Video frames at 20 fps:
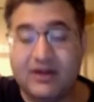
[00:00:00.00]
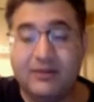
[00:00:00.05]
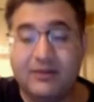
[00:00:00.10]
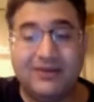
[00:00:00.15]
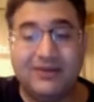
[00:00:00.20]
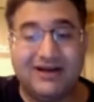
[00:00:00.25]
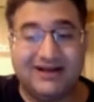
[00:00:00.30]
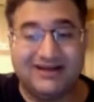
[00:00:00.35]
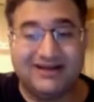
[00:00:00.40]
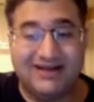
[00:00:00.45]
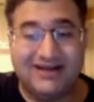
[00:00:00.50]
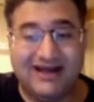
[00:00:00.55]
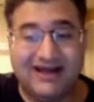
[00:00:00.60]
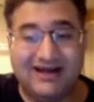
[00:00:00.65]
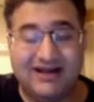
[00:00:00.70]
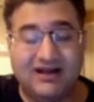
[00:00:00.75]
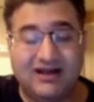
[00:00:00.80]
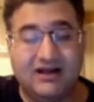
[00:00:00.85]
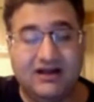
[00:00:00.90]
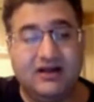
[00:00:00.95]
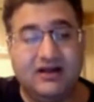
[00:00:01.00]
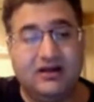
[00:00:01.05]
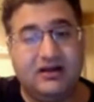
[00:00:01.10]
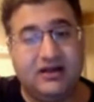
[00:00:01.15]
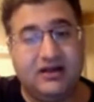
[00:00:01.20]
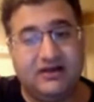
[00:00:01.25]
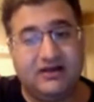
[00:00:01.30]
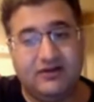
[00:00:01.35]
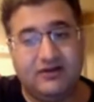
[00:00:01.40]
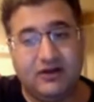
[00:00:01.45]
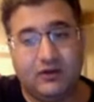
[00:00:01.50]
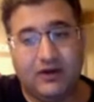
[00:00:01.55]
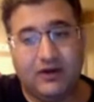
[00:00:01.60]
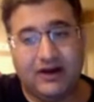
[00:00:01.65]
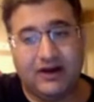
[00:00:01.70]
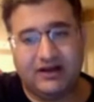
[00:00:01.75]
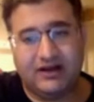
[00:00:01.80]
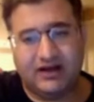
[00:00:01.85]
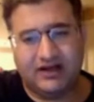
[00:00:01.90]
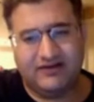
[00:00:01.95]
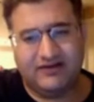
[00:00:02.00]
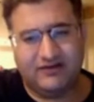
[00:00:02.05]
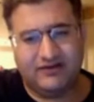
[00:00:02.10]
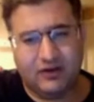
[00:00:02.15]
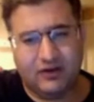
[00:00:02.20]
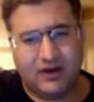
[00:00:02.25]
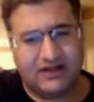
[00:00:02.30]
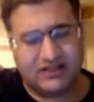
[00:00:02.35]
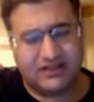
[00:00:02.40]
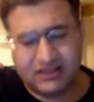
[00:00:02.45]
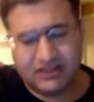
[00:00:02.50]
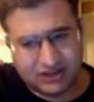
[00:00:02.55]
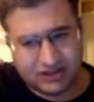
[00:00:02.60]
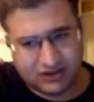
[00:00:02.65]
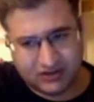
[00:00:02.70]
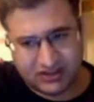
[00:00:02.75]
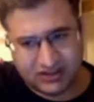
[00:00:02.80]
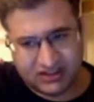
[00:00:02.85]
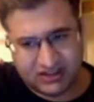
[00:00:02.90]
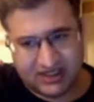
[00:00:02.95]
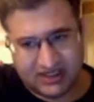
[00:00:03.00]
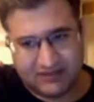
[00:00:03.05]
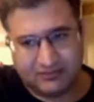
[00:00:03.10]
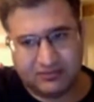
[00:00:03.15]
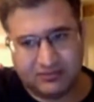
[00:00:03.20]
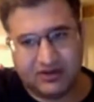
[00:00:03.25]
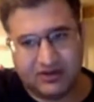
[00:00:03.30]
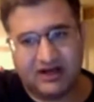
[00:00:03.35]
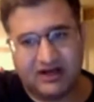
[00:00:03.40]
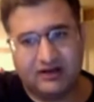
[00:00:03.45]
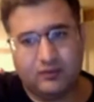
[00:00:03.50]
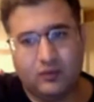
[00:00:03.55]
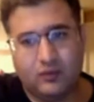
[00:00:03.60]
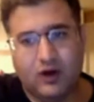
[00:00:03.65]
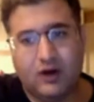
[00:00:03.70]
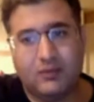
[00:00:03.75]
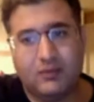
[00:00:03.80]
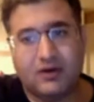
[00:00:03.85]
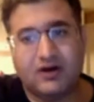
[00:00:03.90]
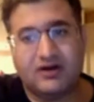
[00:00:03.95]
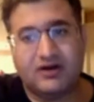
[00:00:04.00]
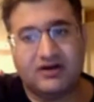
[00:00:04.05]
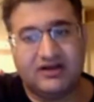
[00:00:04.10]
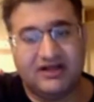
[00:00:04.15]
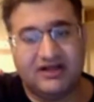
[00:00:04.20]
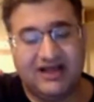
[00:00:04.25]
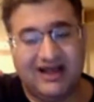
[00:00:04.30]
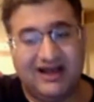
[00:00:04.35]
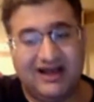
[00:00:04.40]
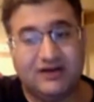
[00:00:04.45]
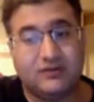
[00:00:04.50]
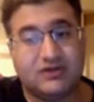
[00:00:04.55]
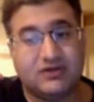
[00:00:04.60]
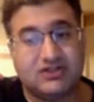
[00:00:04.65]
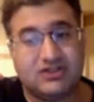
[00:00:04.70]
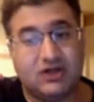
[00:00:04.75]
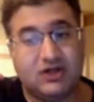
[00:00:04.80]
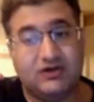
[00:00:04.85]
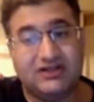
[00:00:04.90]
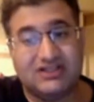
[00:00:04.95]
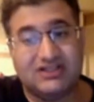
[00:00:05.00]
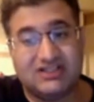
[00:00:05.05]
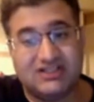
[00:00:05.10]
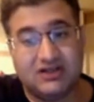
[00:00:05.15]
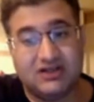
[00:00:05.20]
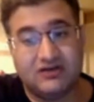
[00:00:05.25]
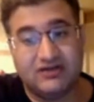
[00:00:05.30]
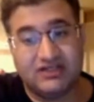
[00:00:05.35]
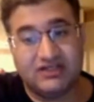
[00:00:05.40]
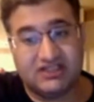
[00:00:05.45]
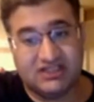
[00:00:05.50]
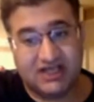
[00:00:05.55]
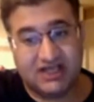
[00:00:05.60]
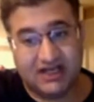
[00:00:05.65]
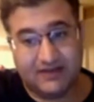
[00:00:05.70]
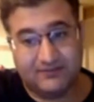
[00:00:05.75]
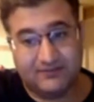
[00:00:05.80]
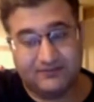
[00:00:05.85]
But again, even though I didn't show the same brand in Walmart, the end result is still the same.